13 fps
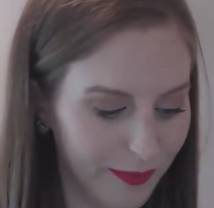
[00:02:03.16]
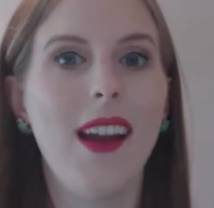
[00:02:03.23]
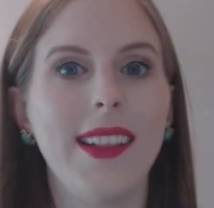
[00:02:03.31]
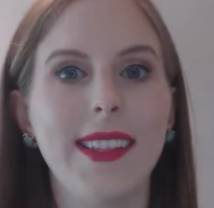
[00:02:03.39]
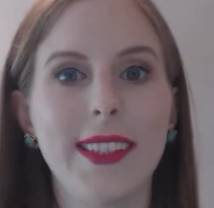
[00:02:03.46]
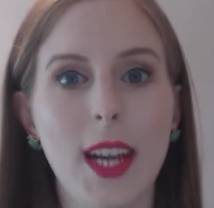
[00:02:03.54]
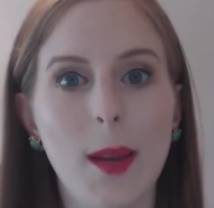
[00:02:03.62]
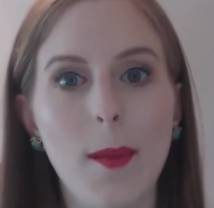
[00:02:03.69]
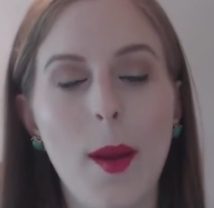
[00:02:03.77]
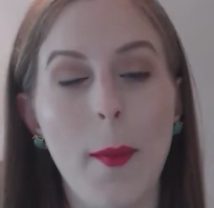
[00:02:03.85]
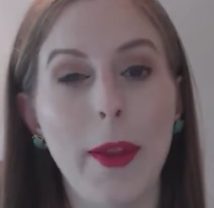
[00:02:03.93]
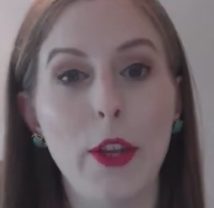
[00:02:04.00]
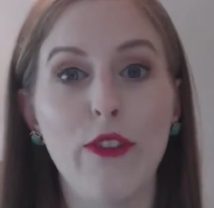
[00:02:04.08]
Alright, let's talk
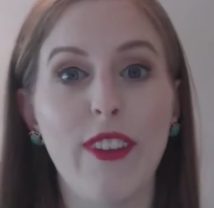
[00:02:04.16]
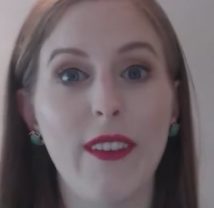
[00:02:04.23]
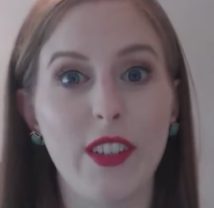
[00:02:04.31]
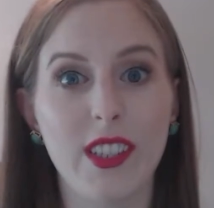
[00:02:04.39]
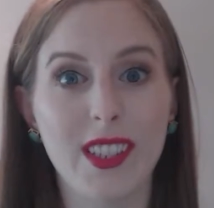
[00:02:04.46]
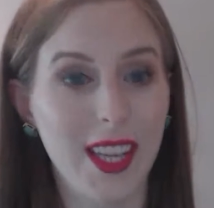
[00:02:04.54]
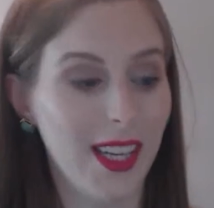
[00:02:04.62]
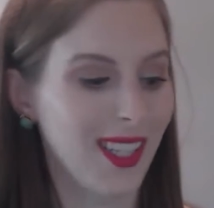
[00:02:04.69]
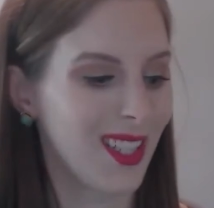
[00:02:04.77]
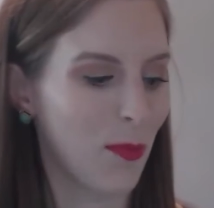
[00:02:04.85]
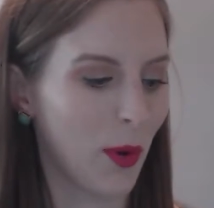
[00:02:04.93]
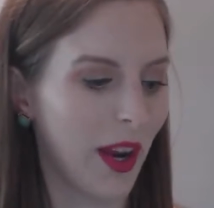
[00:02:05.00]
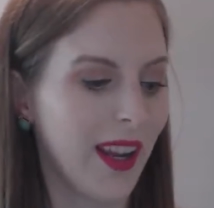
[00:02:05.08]
about my new favorite setting
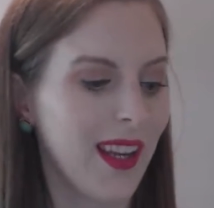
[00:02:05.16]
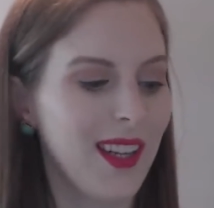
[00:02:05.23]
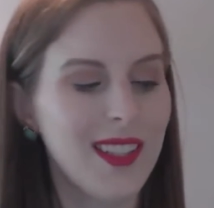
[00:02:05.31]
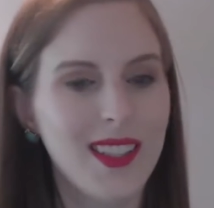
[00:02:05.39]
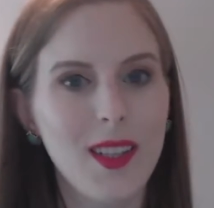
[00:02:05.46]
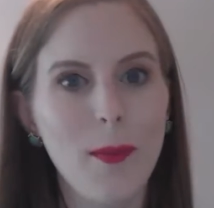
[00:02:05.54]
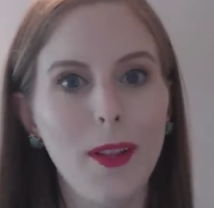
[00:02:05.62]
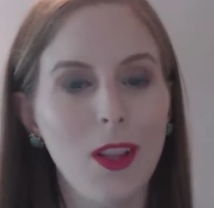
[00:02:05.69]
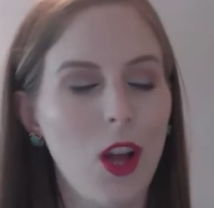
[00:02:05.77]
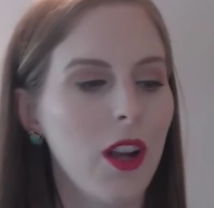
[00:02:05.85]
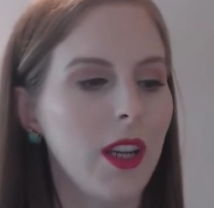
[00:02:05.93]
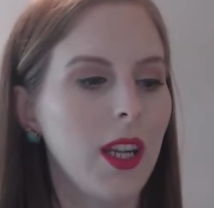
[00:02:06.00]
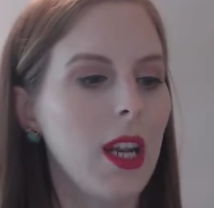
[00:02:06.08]
spray. It is the
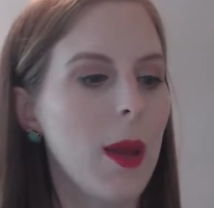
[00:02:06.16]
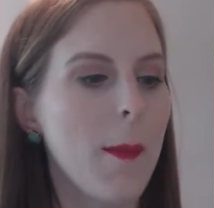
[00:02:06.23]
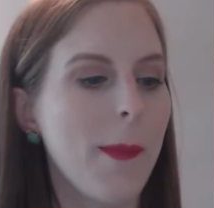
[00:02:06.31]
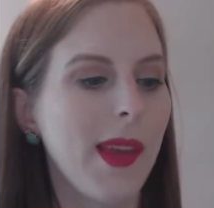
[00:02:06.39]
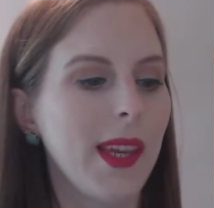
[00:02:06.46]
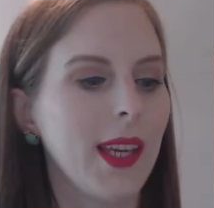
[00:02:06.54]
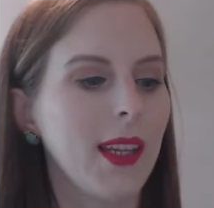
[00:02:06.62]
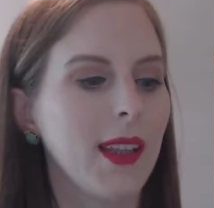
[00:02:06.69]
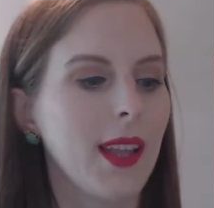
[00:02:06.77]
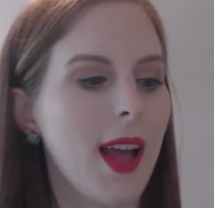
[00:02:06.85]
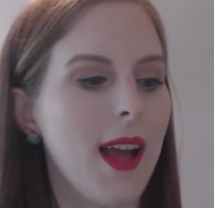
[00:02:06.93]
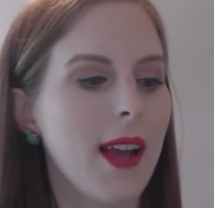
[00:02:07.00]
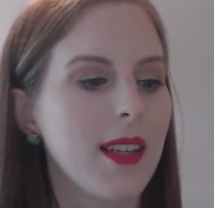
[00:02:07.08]
Milani Make It
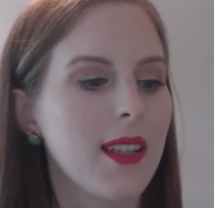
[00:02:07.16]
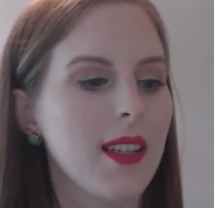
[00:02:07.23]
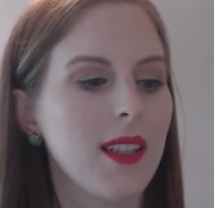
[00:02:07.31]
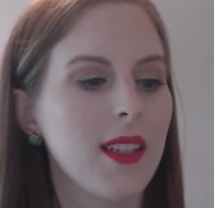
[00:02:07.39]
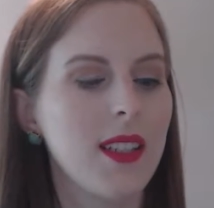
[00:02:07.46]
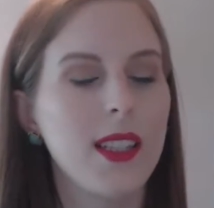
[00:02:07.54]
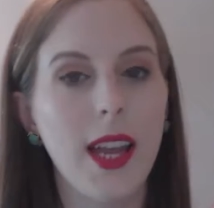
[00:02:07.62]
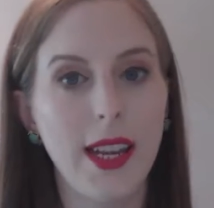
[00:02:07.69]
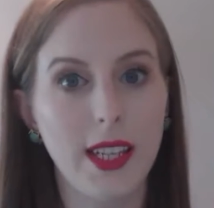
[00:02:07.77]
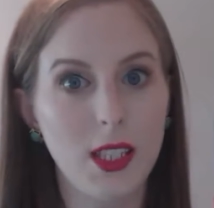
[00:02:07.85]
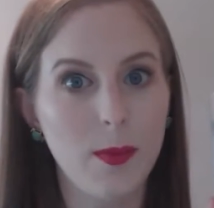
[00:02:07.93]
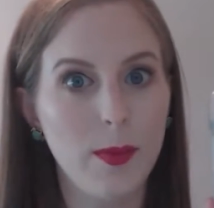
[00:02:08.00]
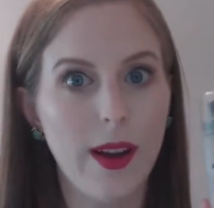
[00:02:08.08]
Last
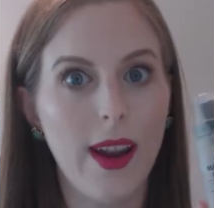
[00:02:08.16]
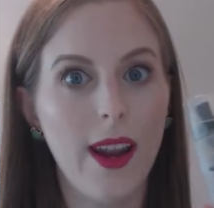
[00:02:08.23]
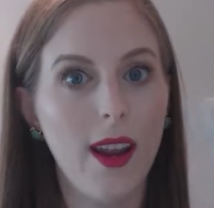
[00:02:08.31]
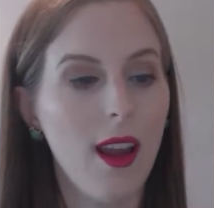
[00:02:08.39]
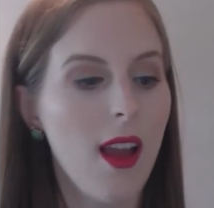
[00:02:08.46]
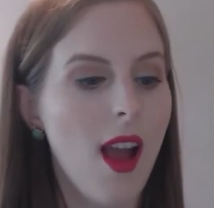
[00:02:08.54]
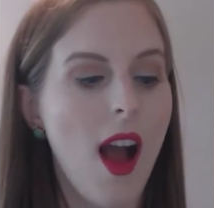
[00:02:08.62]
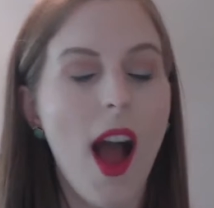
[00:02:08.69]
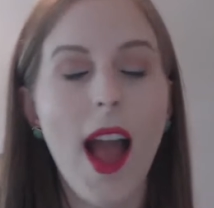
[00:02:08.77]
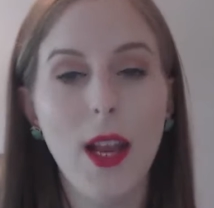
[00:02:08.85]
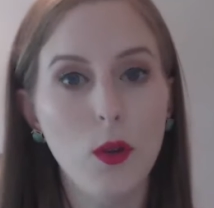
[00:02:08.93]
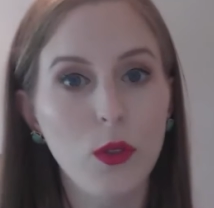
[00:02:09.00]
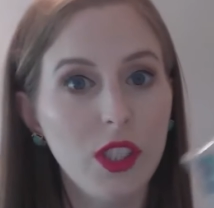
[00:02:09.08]
Setting Spray.
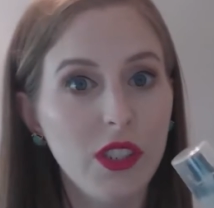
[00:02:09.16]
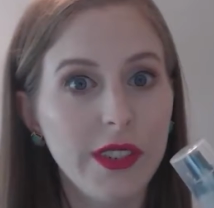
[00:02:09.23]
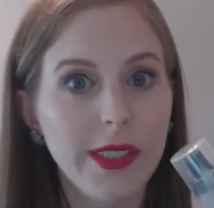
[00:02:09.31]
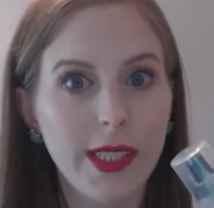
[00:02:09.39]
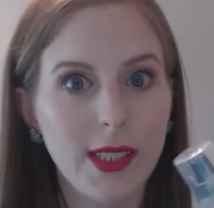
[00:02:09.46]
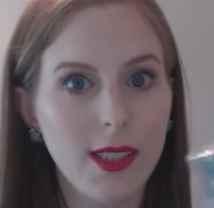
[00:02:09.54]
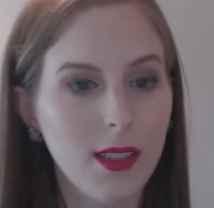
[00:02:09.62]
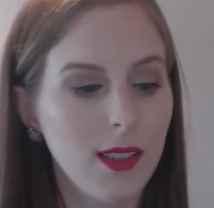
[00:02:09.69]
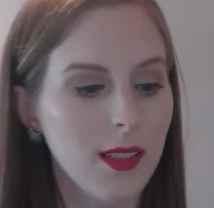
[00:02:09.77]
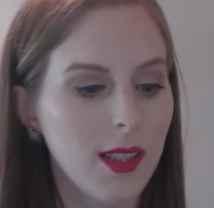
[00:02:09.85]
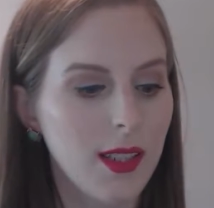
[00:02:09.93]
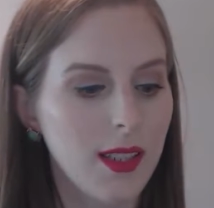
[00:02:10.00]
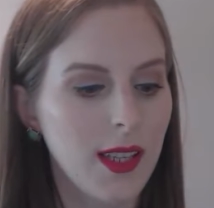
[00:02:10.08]
I only use
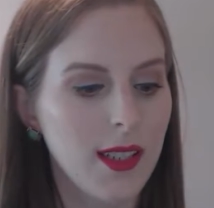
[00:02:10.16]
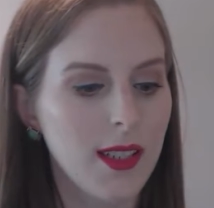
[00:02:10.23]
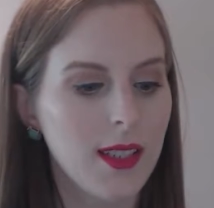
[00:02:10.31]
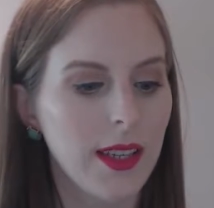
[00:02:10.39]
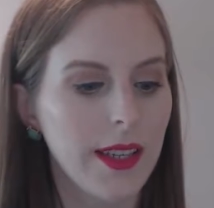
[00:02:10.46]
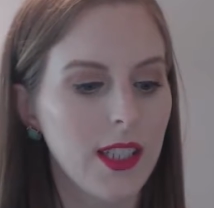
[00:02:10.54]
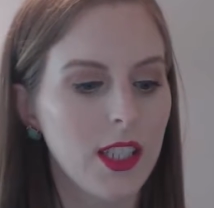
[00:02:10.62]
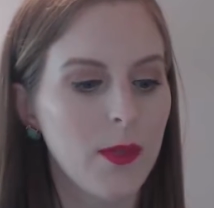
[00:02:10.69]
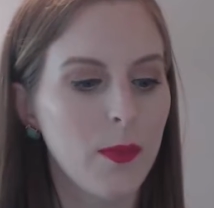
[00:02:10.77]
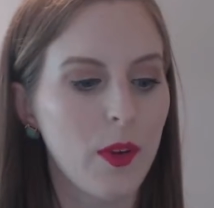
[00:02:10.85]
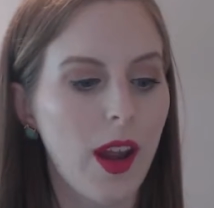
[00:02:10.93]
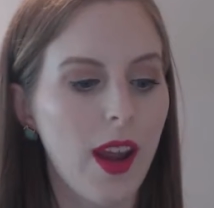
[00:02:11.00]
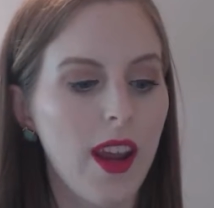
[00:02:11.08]
this as a setting
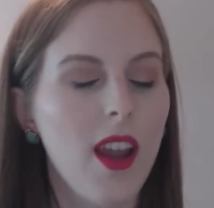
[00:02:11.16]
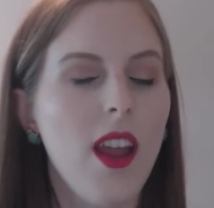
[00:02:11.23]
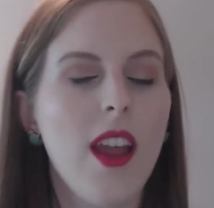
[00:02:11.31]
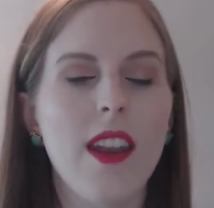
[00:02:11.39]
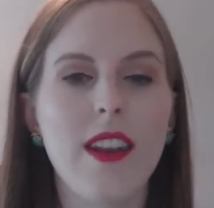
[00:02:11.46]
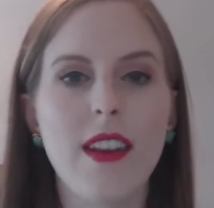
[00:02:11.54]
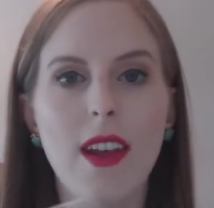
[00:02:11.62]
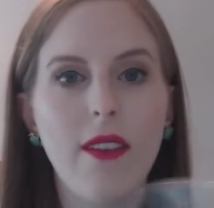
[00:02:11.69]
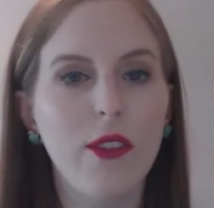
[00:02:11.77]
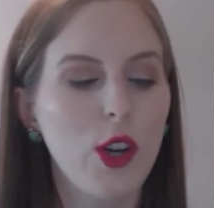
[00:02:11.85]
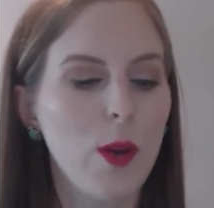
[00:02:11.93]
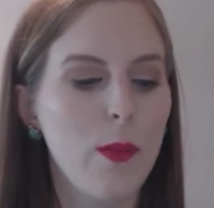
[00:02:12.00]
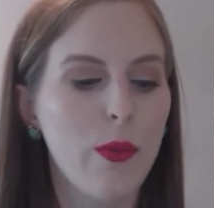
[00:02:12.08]
spray,
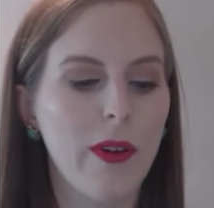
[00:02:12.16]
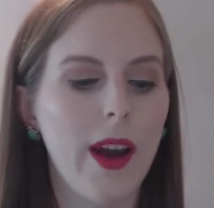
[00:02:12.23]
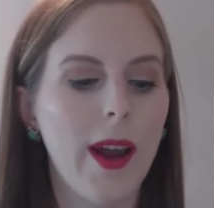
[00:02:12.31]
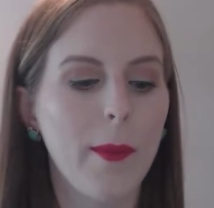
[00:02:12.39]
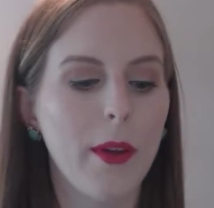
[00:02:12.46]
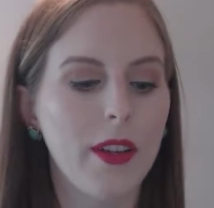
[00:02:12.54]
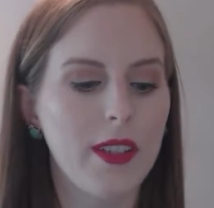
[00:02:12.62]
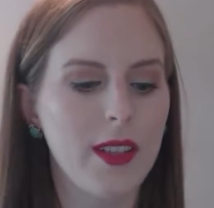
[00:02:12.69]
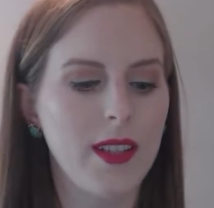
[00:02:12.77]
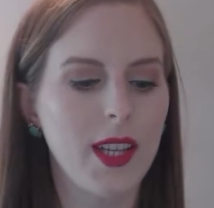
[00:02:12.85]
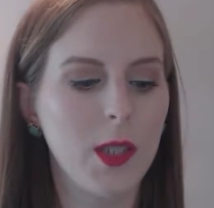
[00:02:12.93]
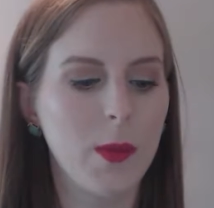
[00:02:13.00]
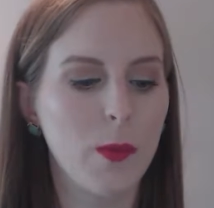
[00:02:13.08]
never a primer because
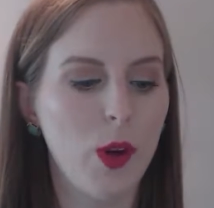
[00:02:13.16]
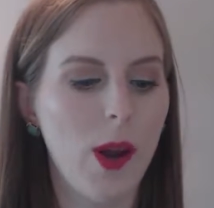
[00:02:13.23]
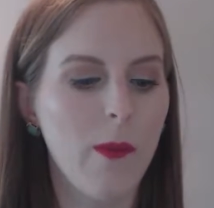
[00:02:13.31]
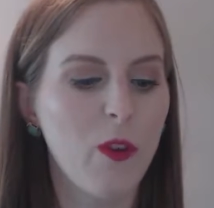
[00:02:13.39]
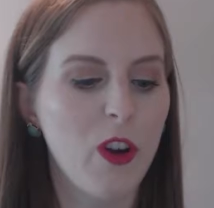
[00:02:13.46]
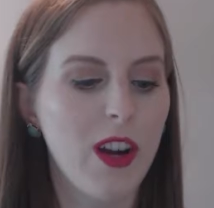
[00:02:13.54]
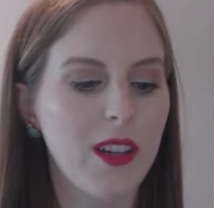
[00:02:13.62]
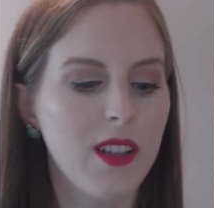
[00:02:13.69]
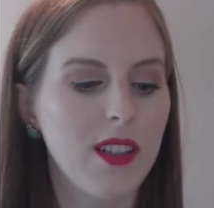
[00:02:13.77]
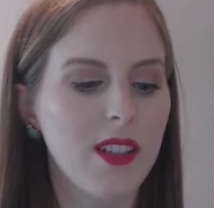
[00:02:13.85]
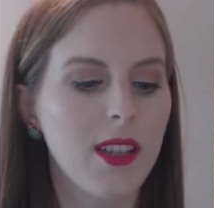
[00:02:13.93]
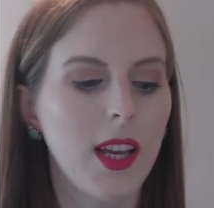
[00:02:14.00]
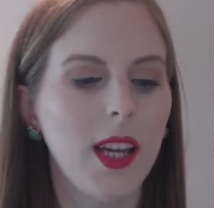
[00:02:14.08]
it says prime, correct,
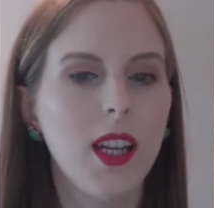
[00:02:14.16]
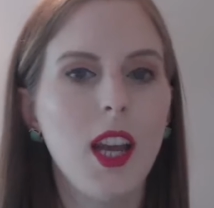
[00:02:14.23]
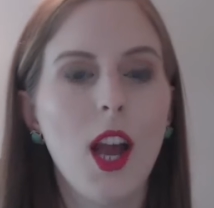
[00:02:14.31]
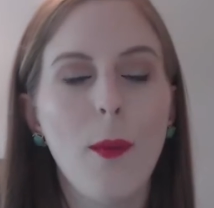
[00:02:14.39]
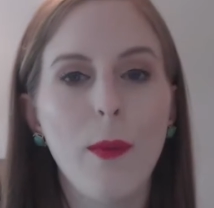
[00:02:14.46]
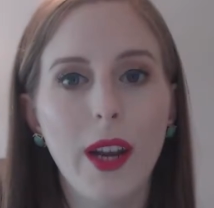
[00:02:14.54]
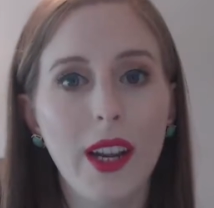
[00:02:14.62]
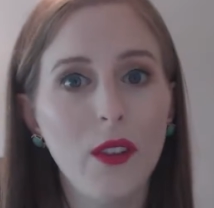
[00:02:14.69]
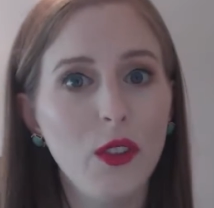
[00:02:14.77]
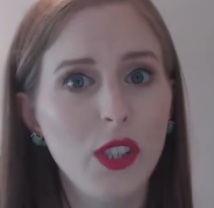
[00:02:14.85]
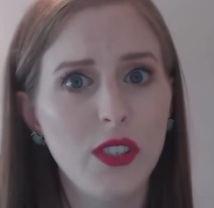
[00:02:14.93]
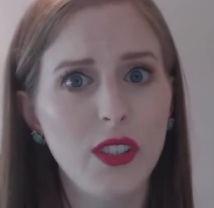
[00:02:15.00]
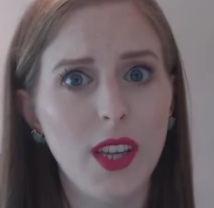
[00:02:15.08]
and set, but I
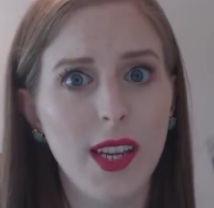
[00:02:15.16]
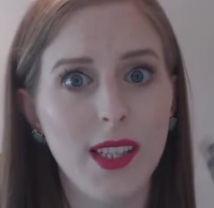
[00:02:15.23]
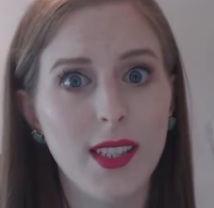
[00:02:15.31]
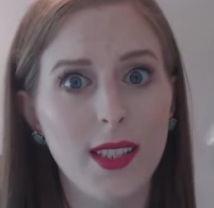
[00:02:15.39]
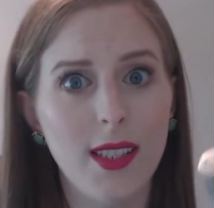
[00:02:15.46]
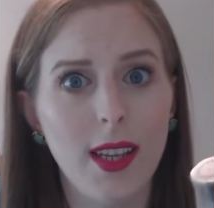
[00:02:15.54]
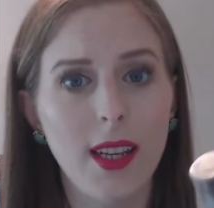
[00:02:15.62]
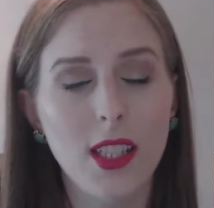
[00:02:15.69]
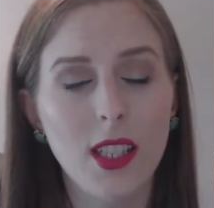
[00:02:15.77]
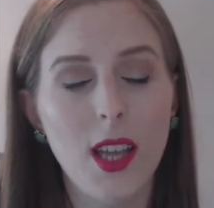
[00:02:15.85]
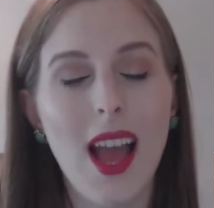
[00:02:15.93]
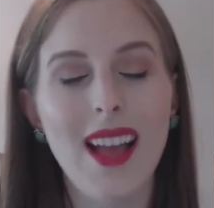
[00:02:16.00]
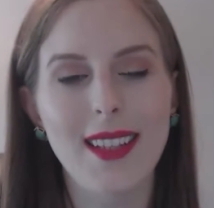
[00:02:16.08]
only use it
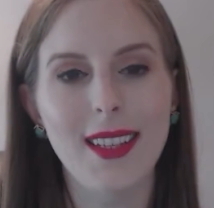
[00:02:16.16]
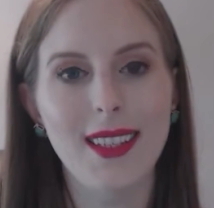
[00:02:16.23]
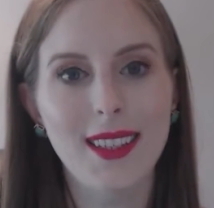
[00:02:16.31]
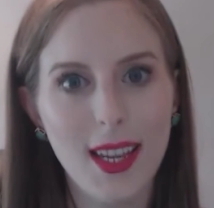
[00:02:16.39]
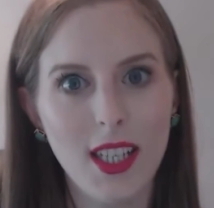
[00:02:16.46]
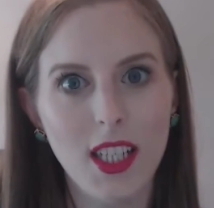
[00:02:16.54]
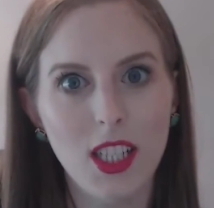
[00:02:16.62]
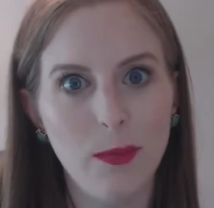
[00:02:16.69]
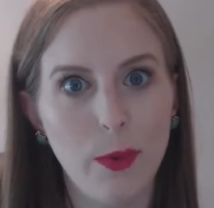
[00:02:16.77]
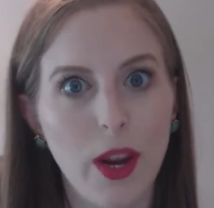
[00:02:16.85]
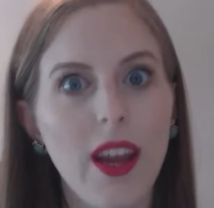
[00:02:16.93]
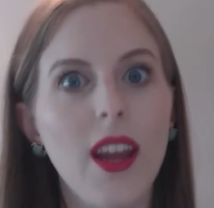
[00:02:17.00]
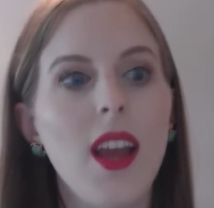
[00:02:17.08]
as a setting
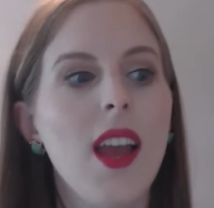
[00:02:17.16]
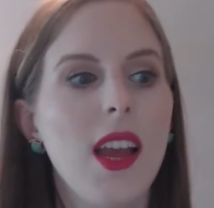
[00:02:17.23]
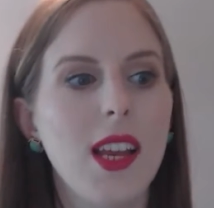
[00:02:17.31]
spray.